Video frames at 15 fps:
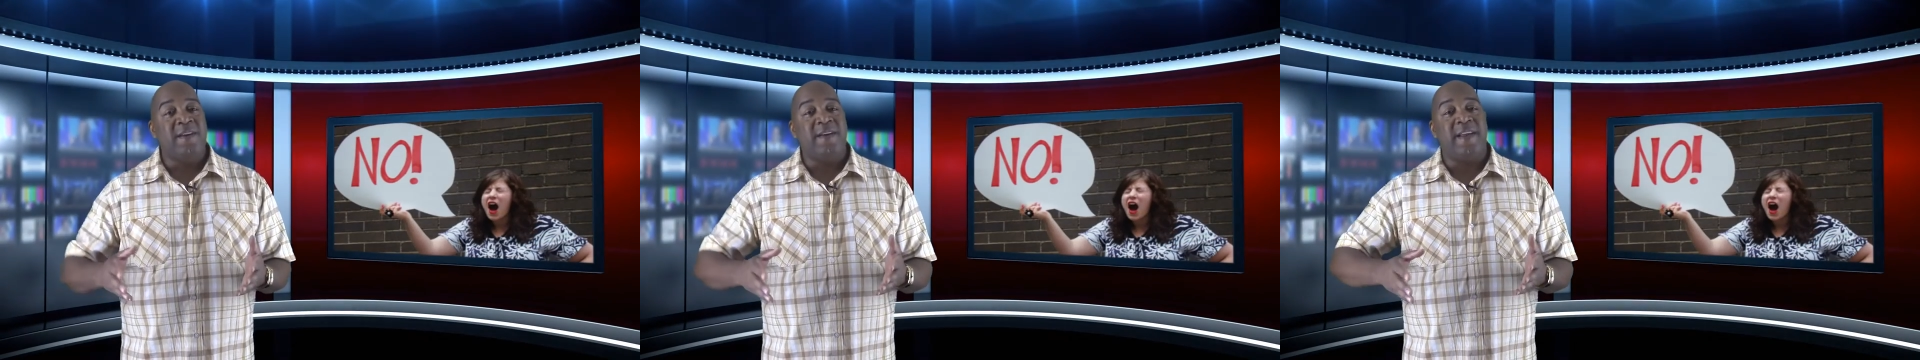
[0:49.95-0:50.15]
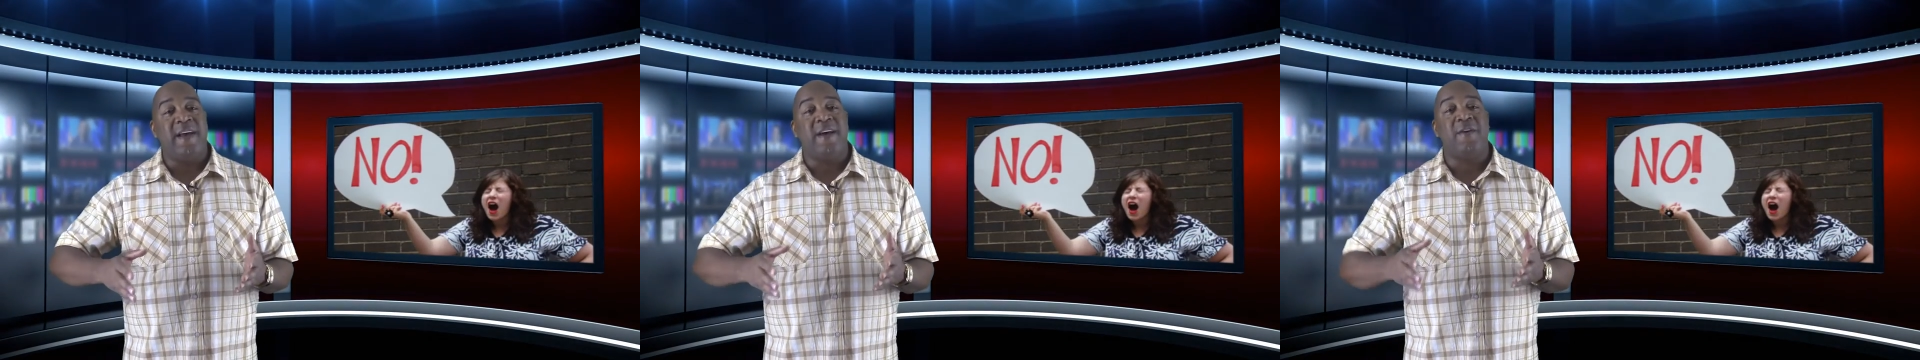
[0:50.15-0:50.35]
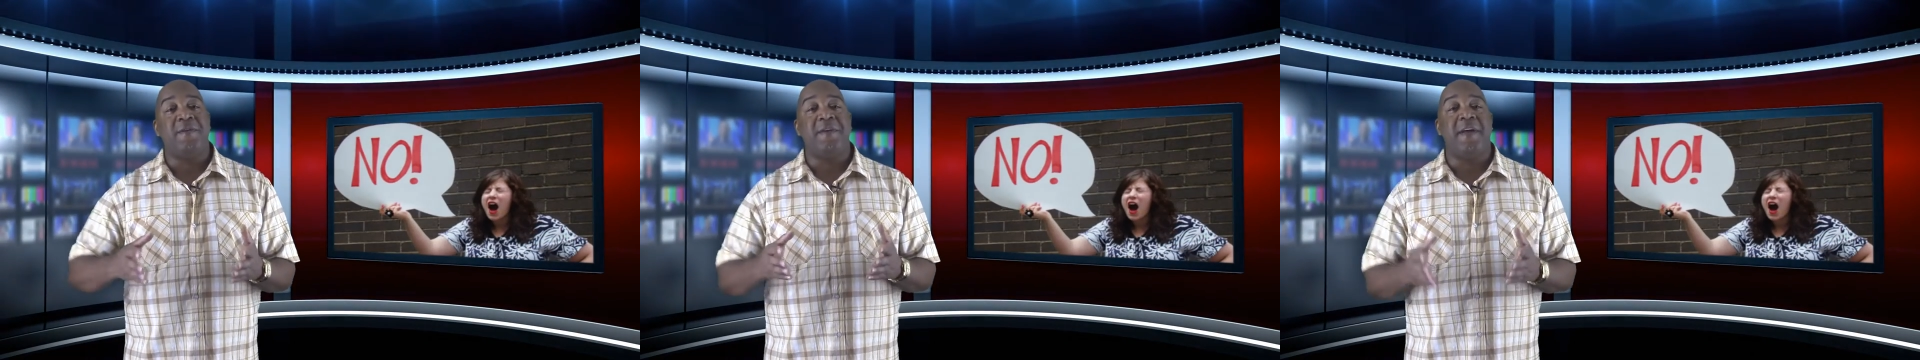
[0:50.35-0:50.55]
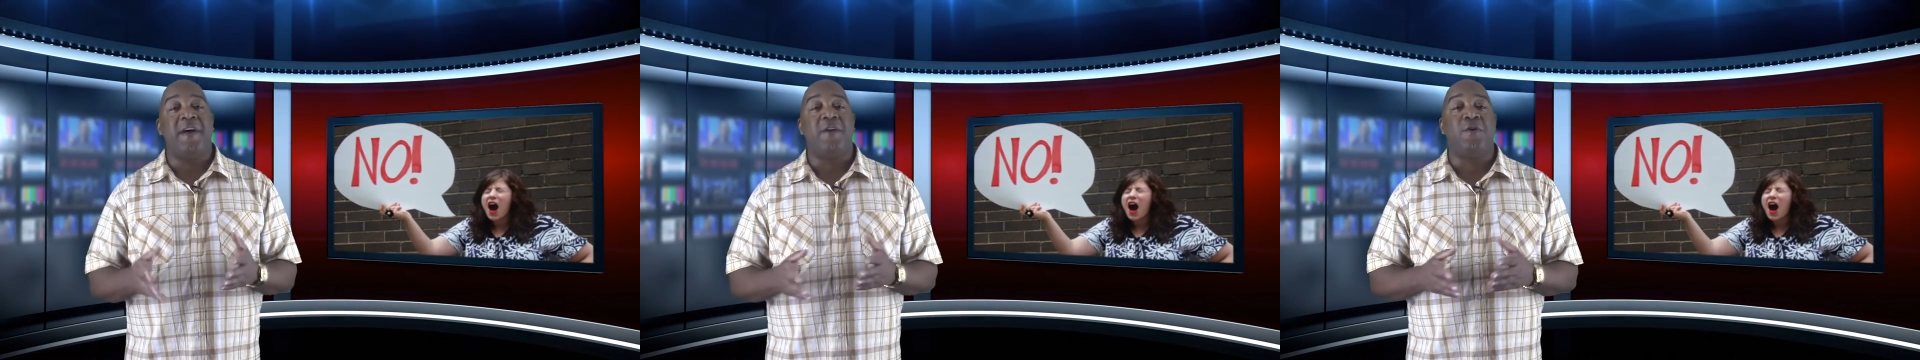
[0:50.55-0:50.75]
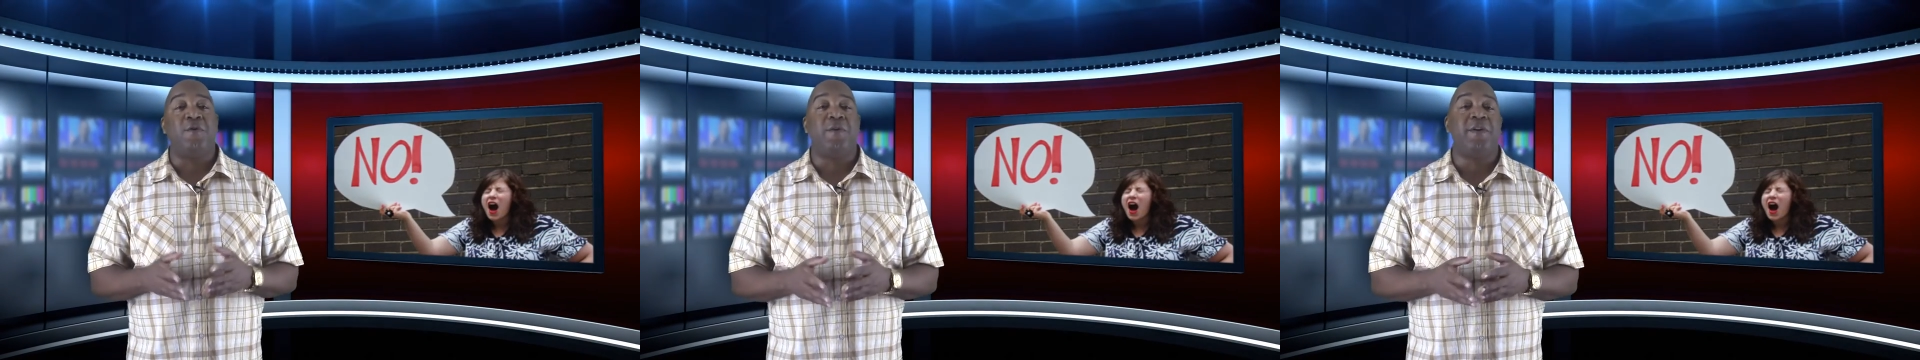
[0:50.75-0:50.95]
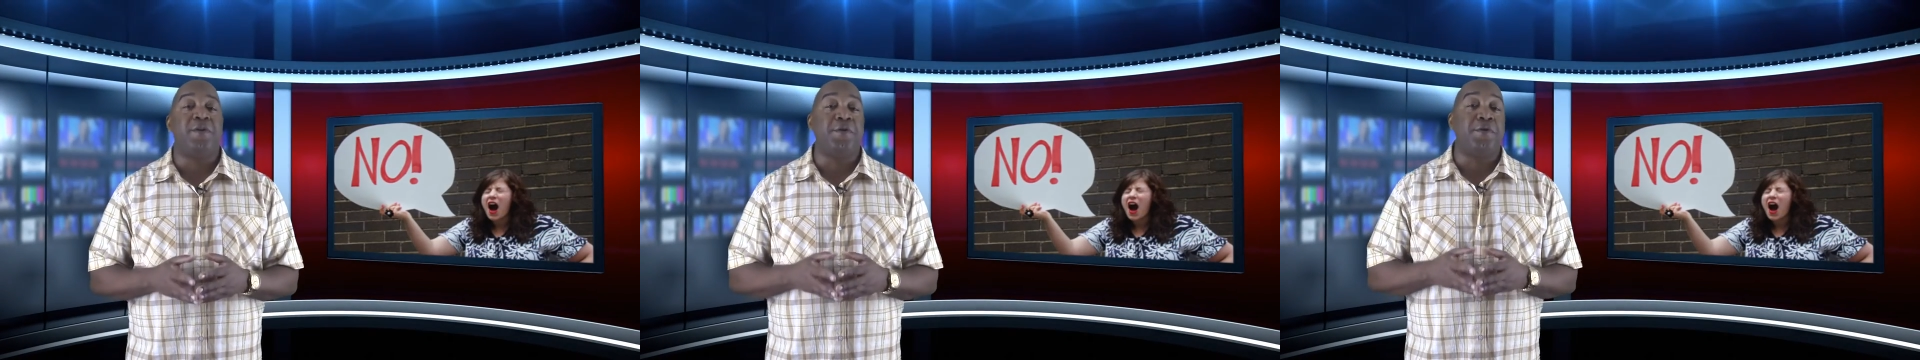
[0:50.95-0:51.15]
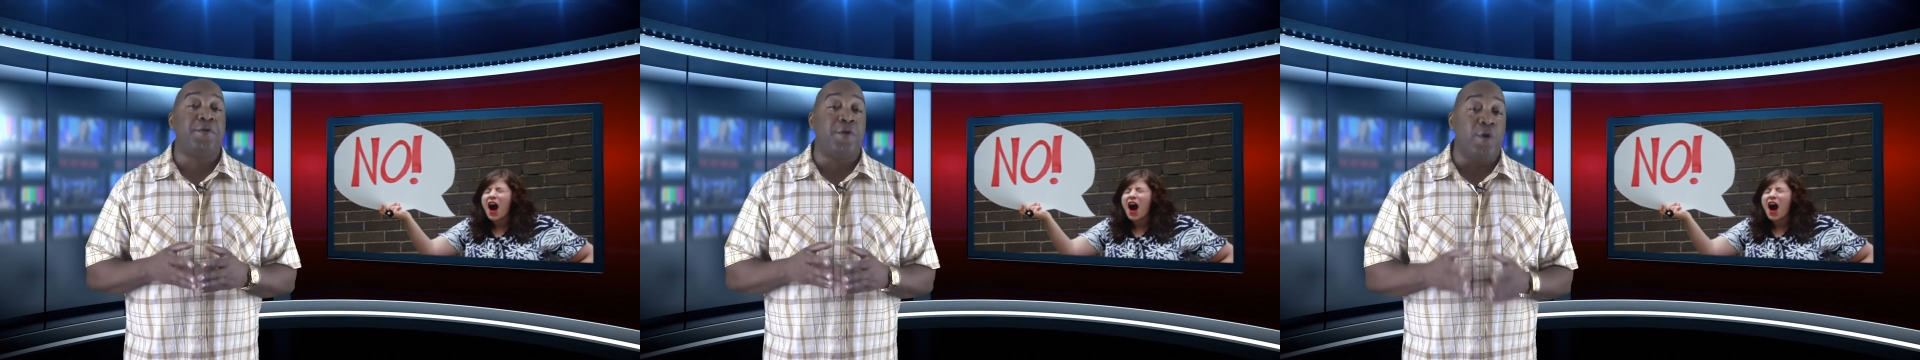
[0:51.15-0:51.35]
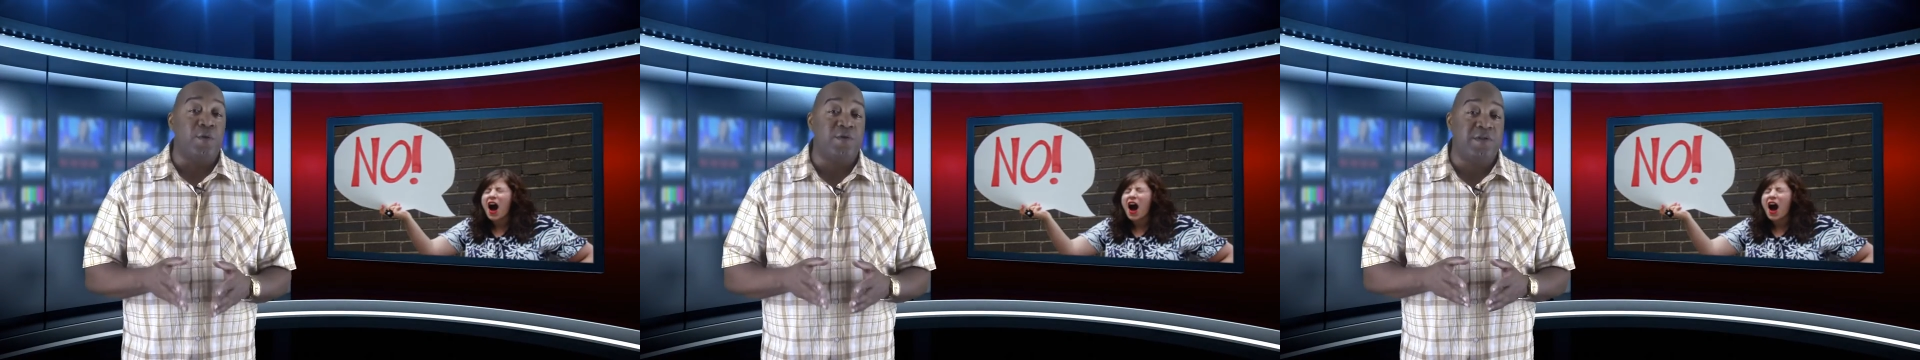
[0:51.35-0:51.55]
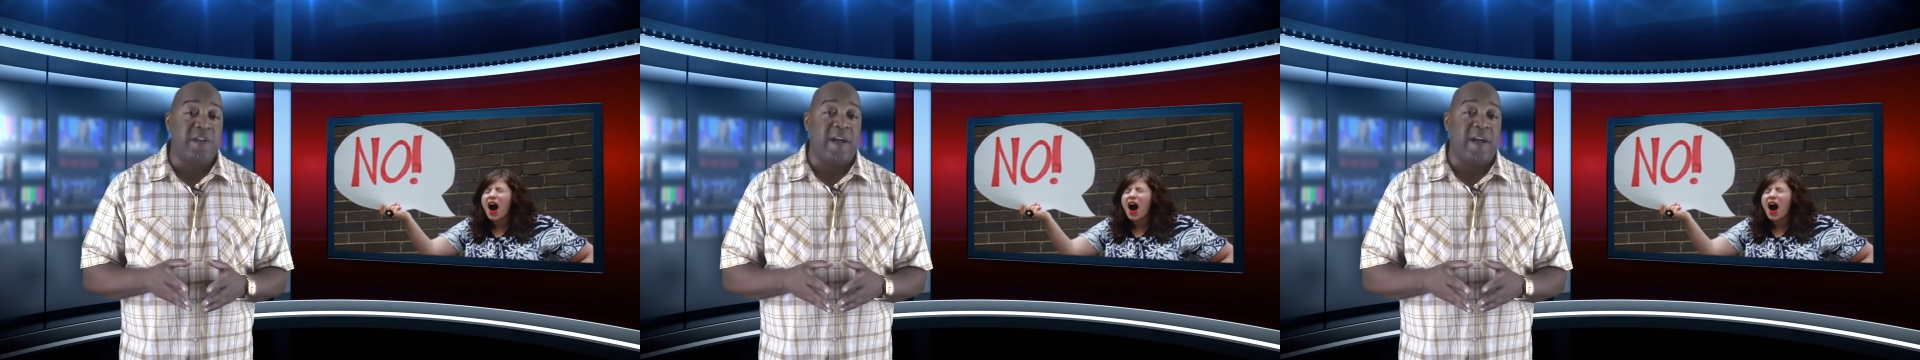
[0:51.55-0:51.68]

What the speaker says: Now, not only are those